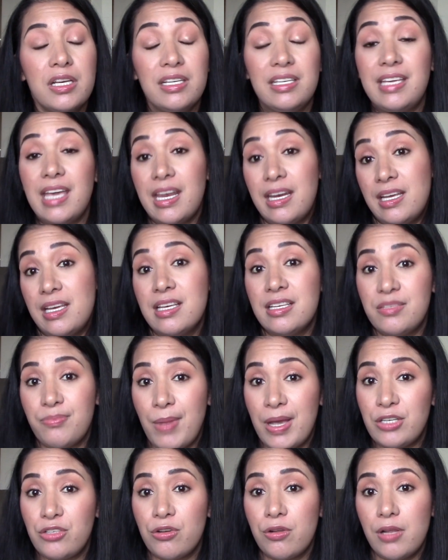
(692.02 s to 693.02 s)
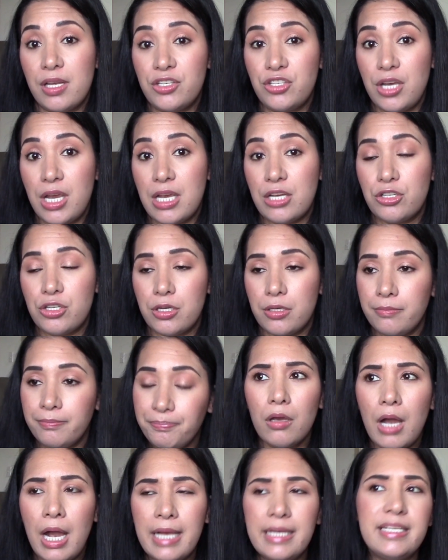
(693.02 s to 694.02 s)
getting his magical education.
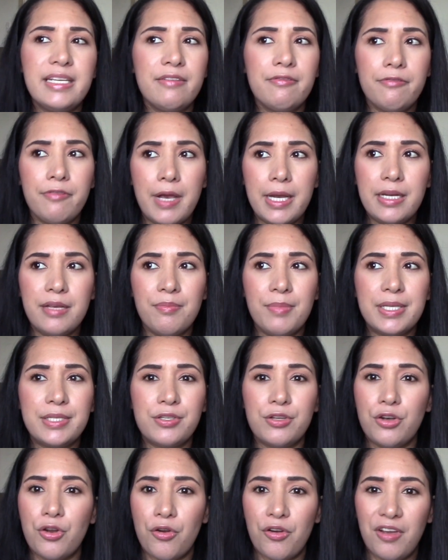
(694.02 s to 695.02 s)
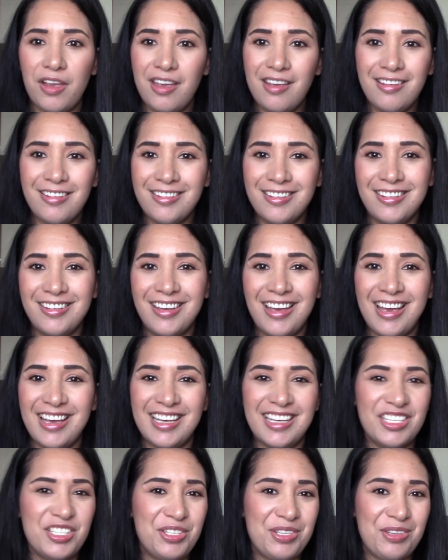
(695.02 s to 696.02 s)
I didn't find him as annoying
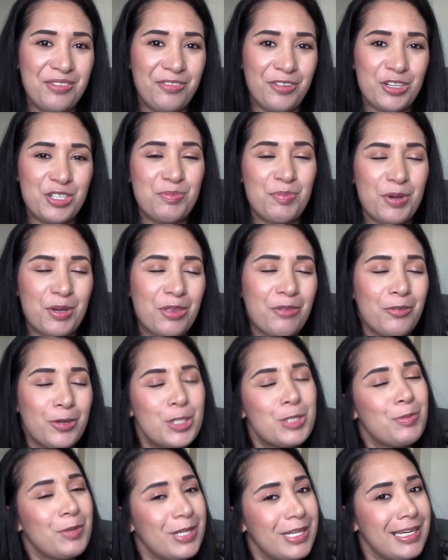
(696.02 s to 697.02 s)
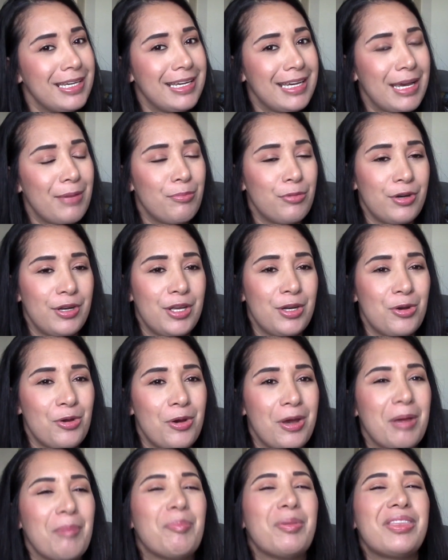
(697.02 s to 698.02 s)
as the first book. The first book he can get pretty
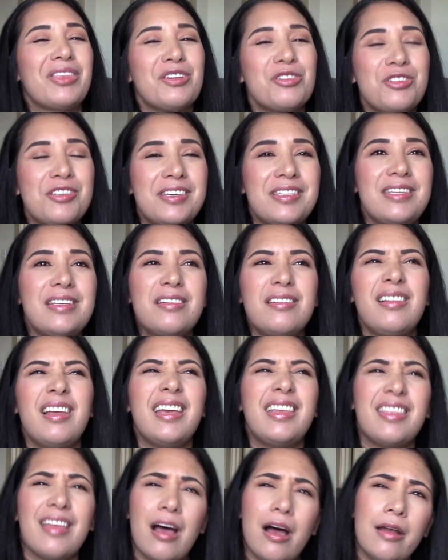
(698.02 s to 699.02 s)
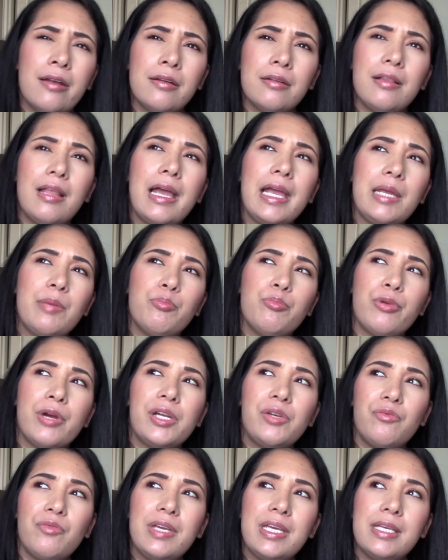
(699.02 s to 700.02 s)
annoying, but there's still like the underlying
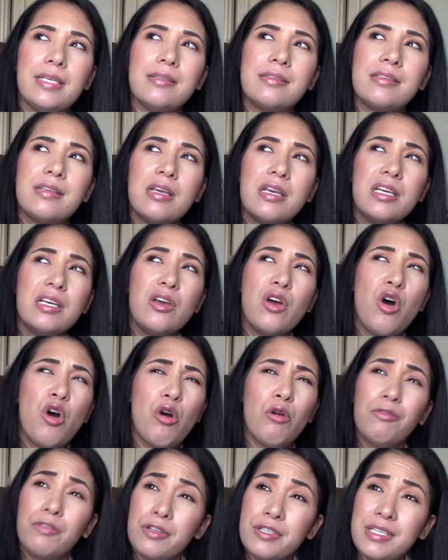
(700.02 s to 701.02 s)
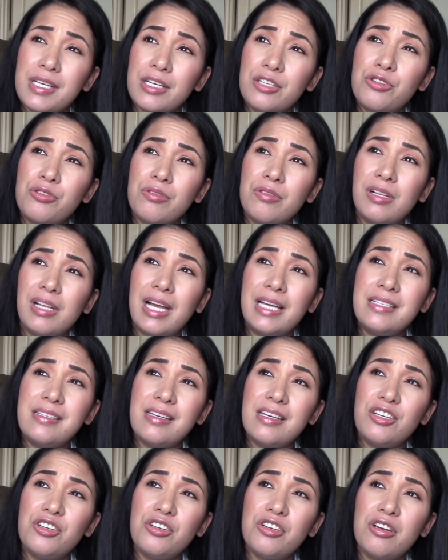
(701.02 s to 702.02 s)
Brent Weeks
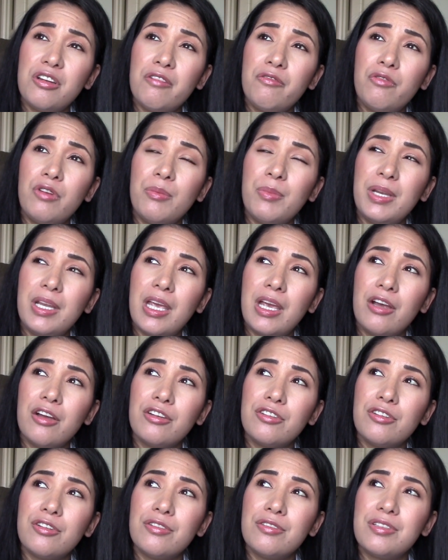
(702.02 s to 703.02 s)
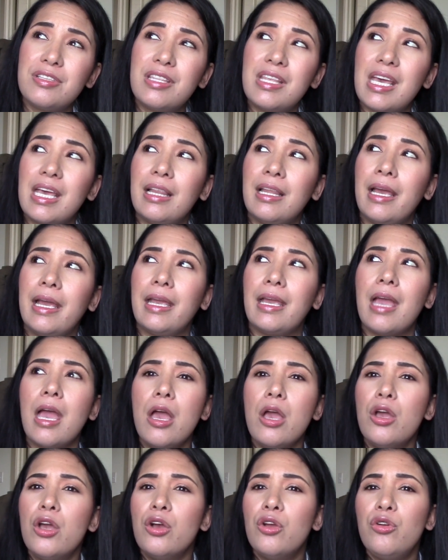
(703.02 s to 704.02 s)
over-sexualization of women characters that, like,
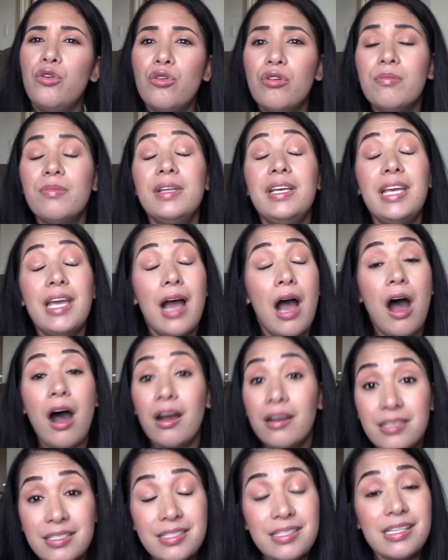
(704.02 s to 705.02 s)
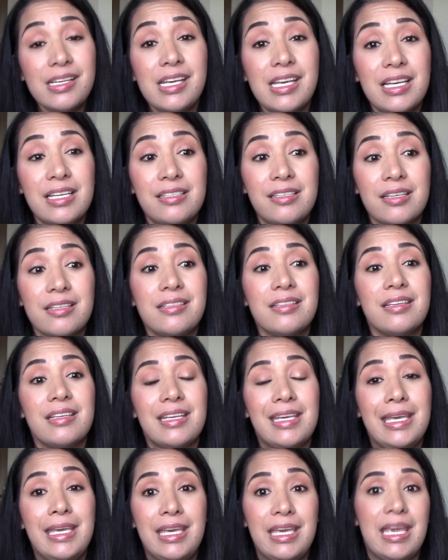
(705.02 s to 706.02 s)
normally, honestly, it
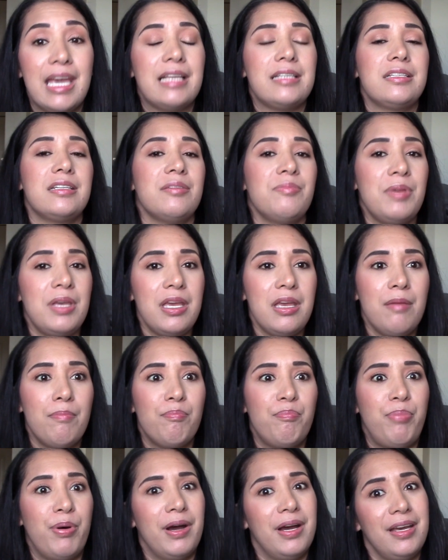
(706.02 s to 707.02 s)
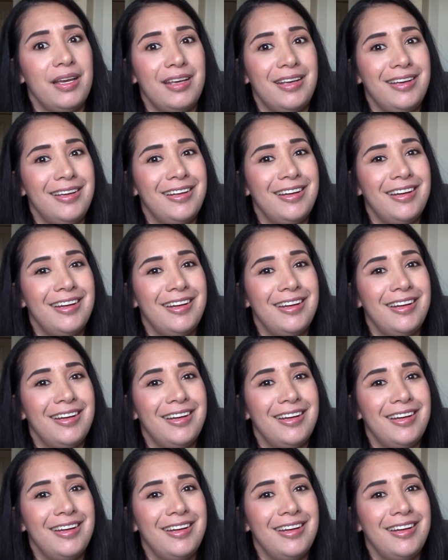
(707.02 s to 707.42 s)
doesn't get to me, but